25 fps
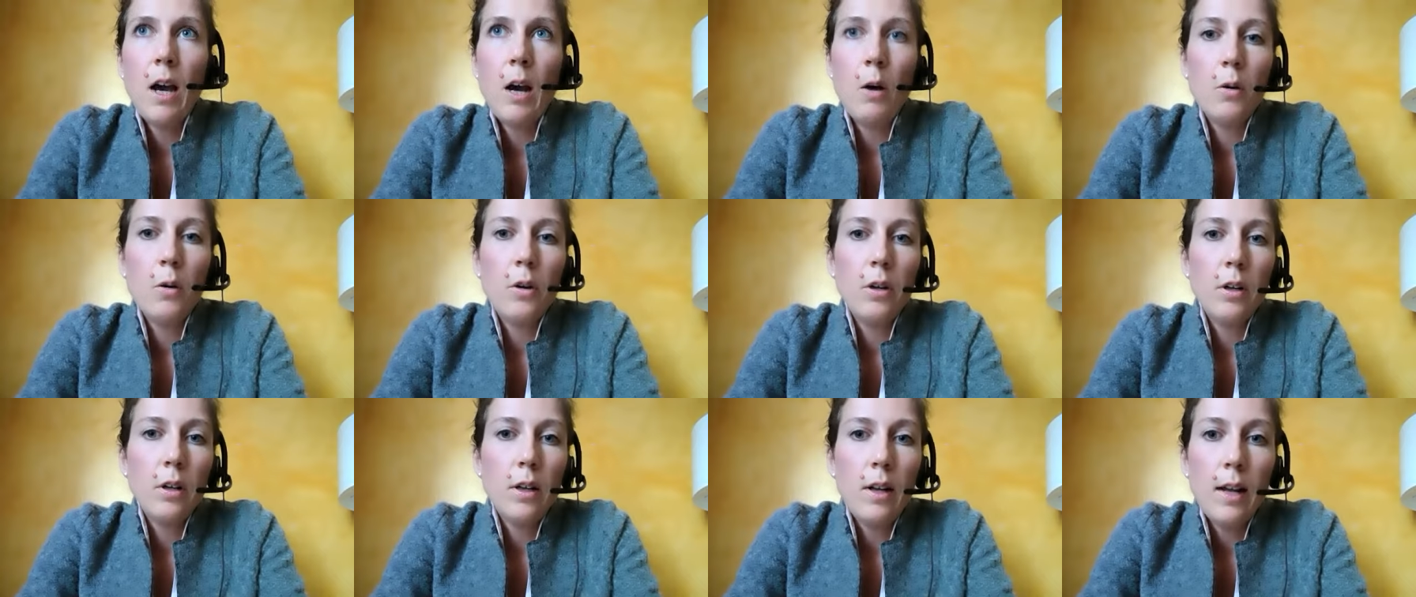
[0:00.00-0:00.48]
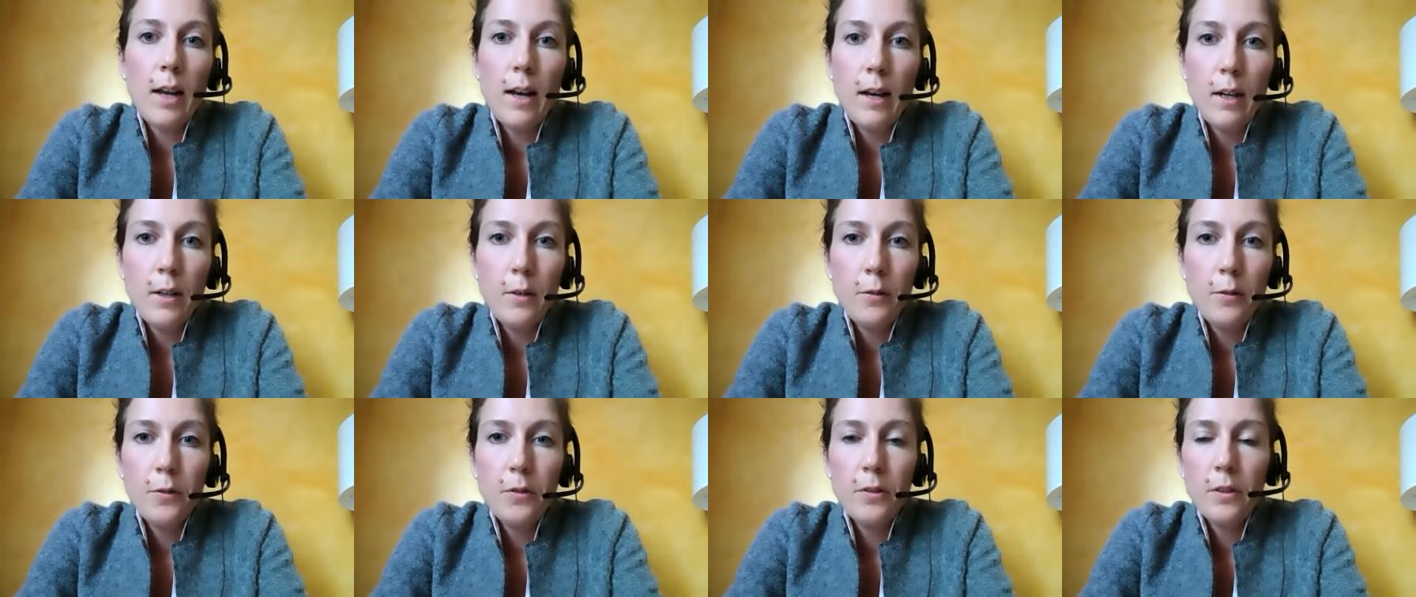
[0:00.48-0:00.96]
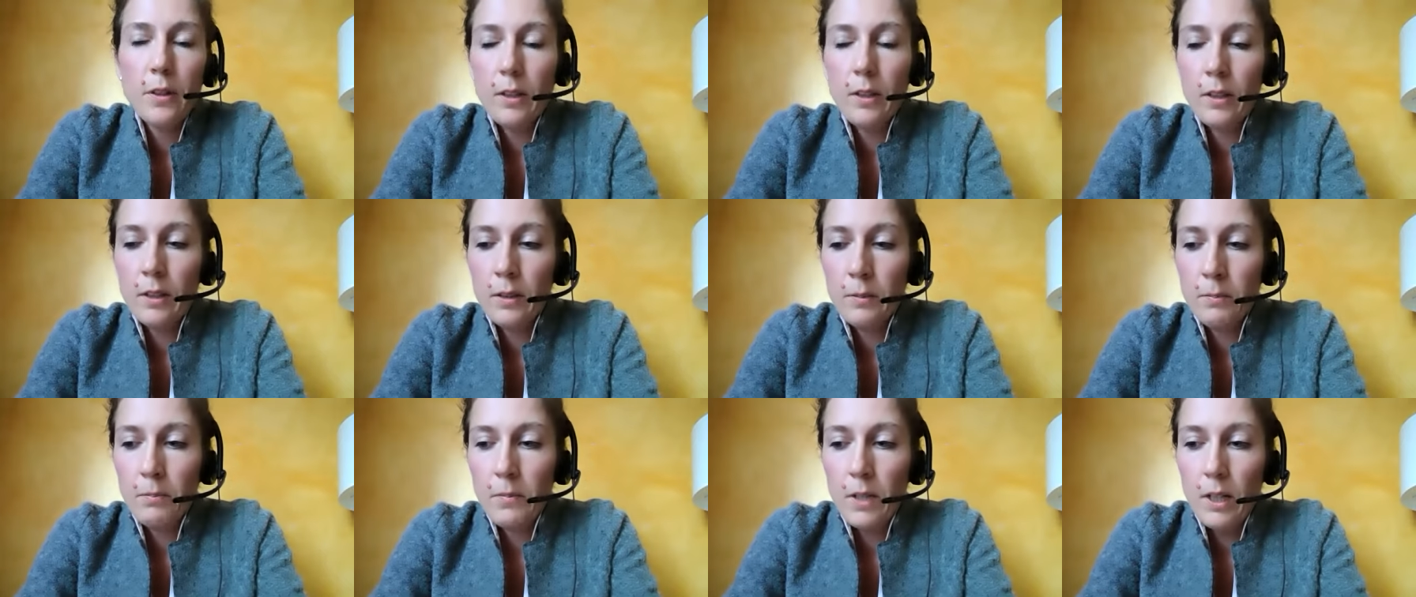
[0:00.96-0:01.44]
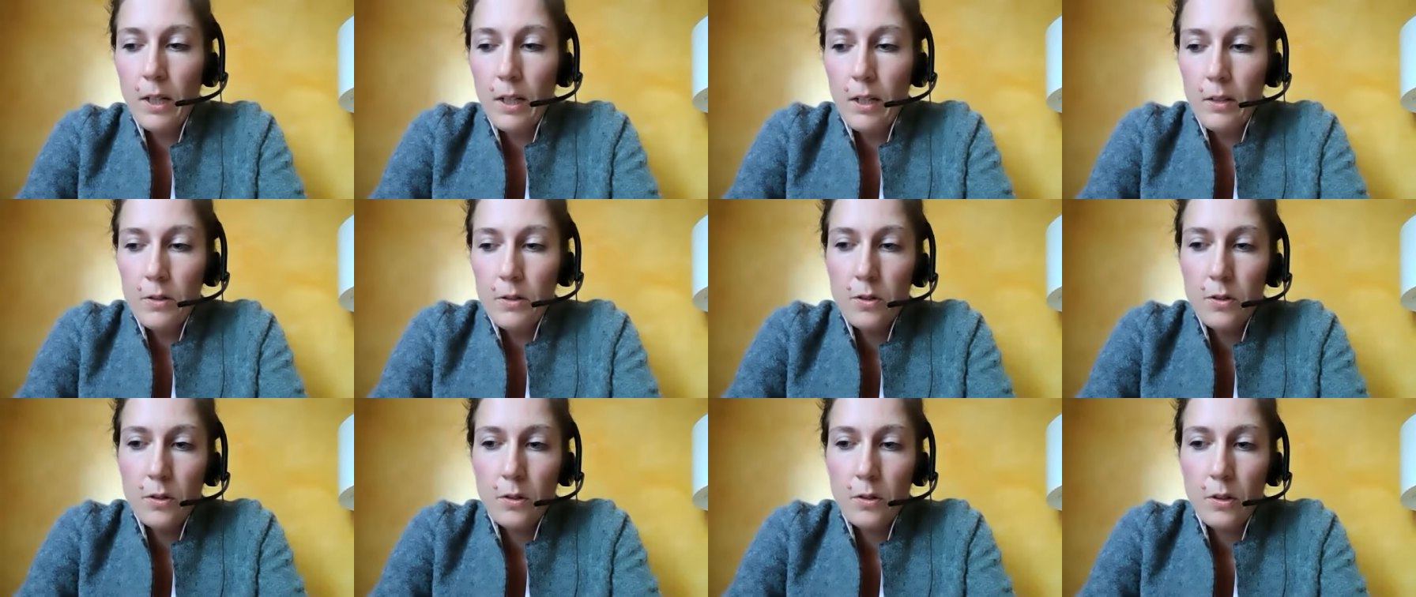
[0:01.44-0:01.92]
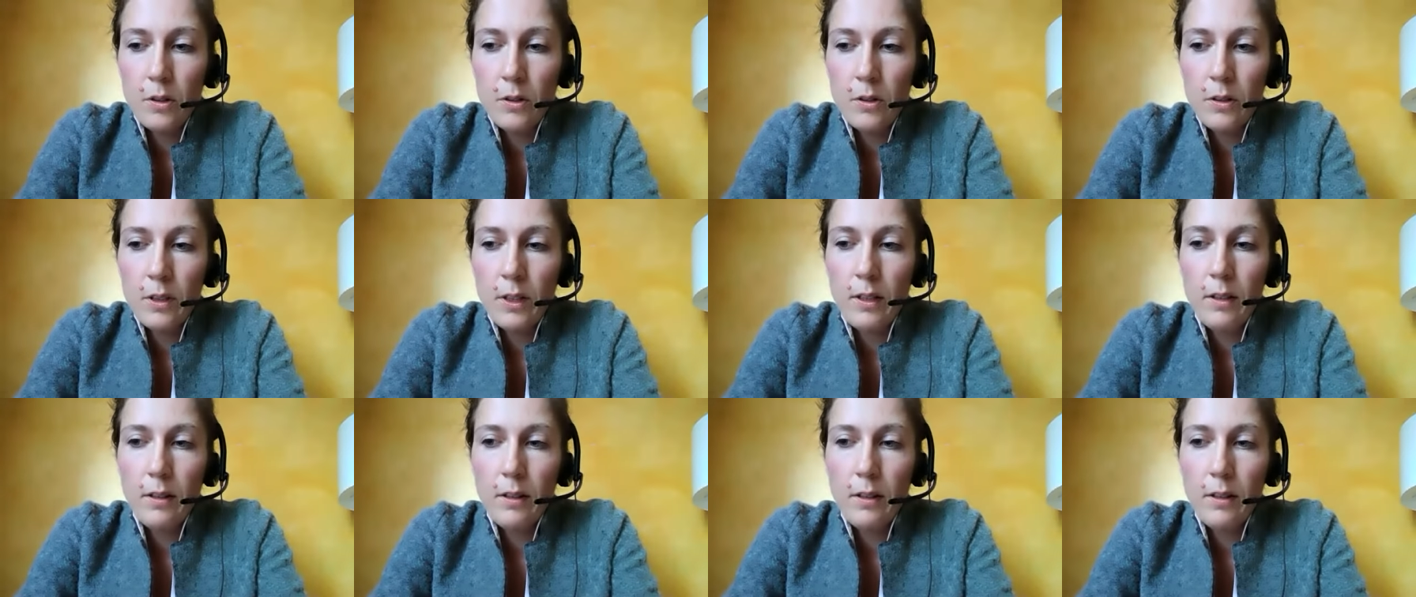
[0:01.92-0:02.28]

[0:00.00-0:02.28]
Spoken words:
our lives, and so on,